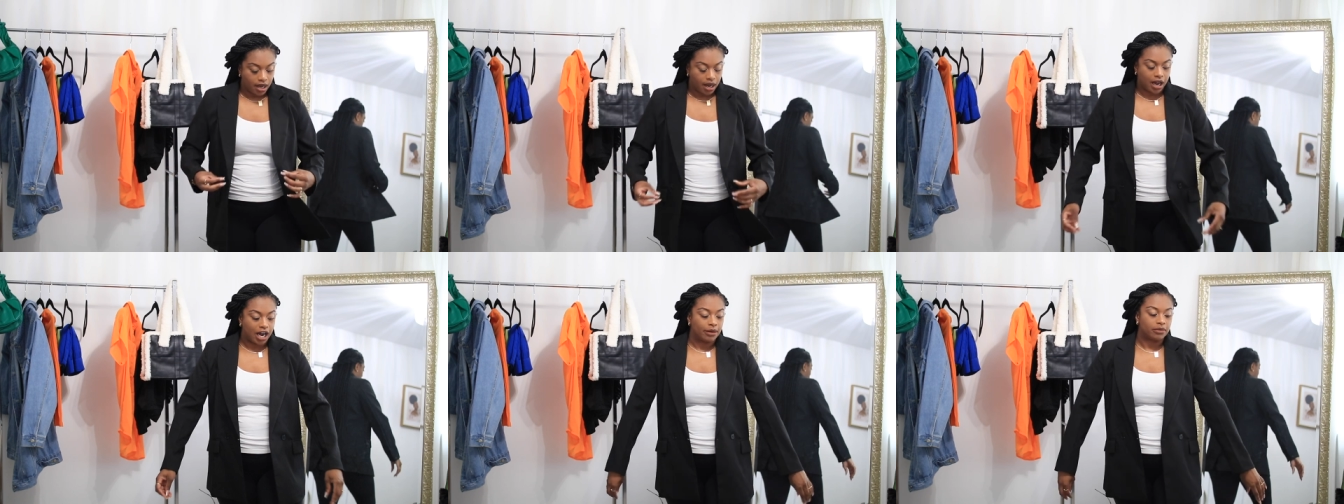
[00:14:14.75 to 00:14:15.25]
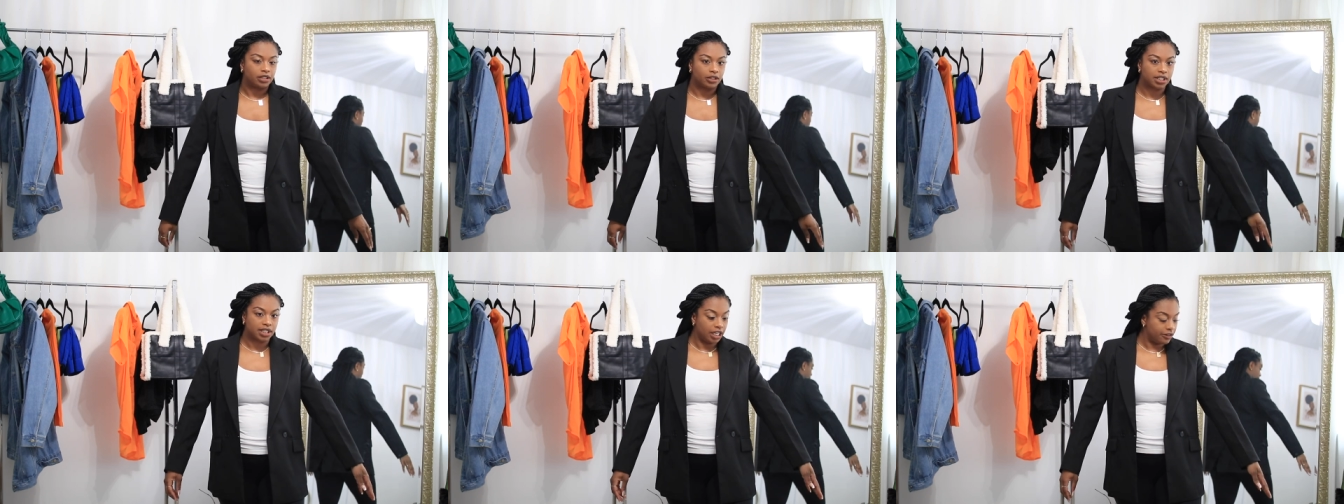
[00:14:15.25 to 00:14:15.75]
Um, the
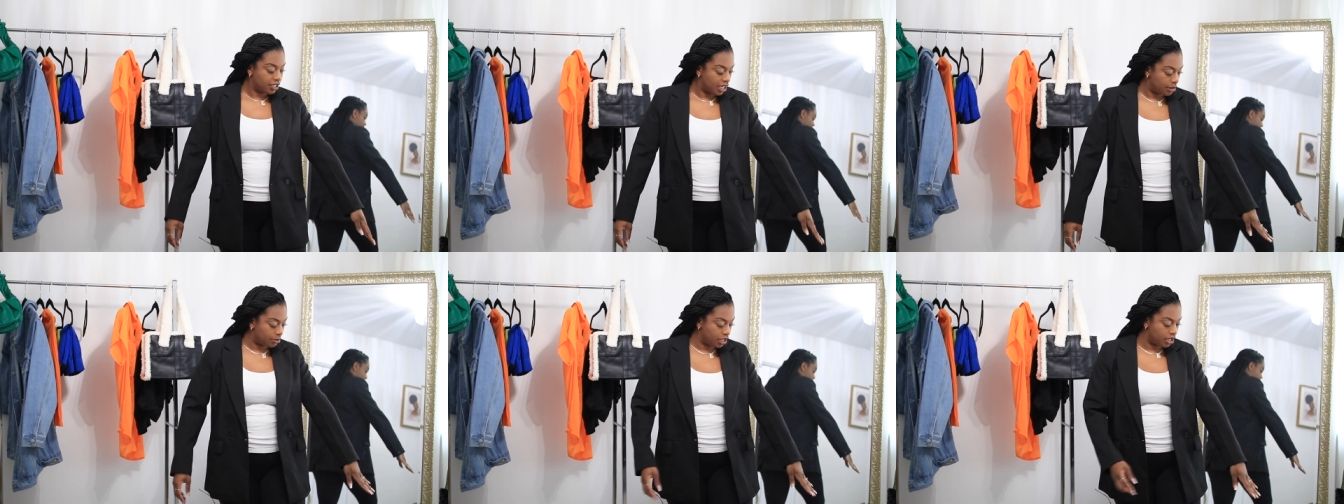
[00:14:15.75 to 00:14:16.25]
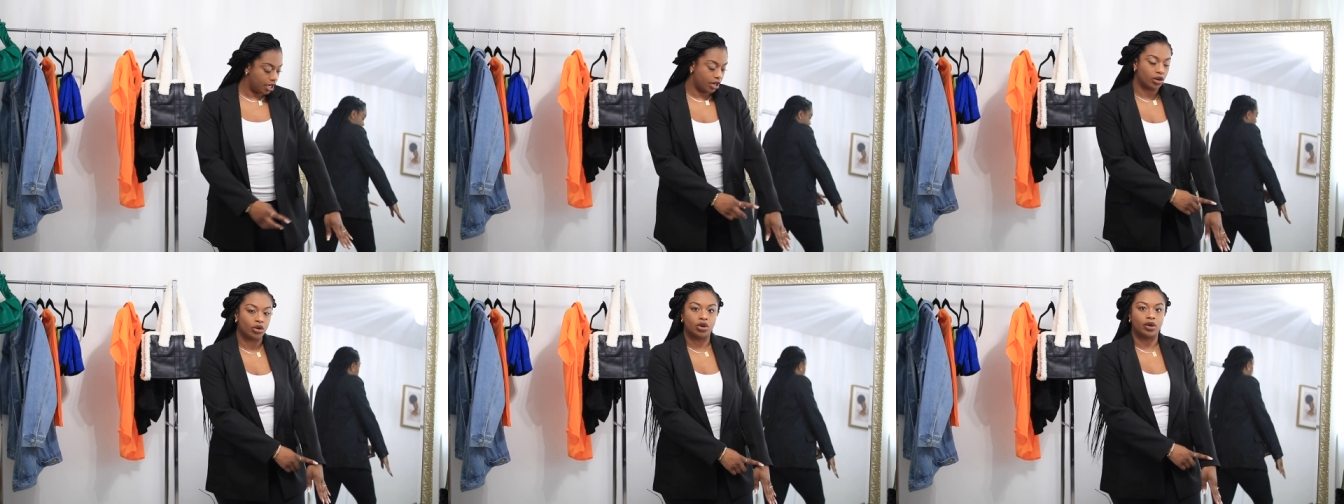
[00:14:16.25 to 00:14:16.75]
sleeves hit me
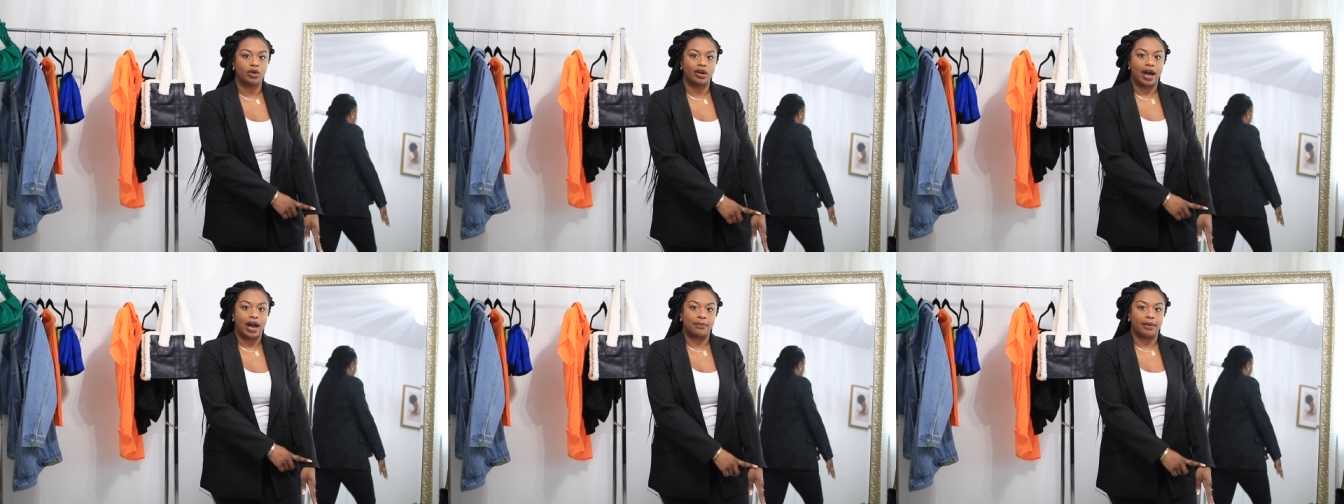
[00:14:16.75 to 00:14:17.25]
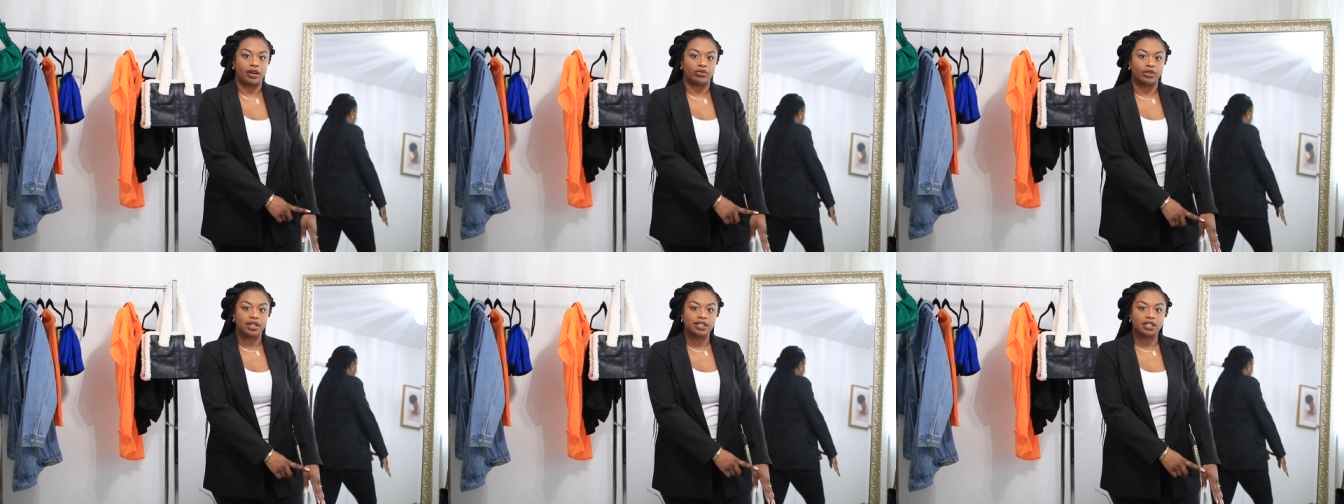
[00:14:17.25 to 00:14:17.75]
at my
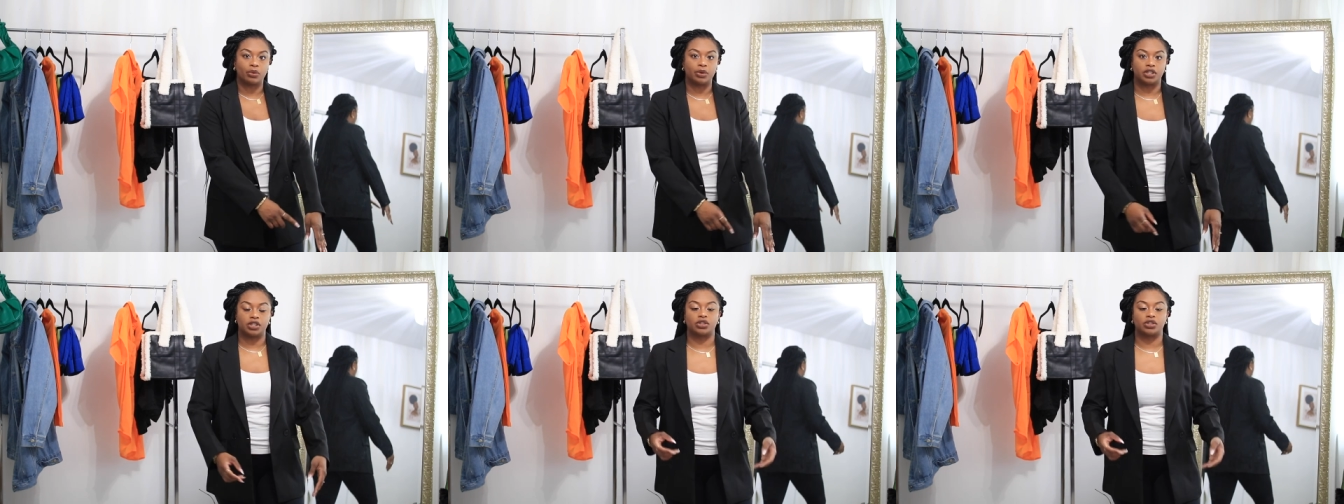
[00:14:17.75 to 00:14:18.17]
wrist which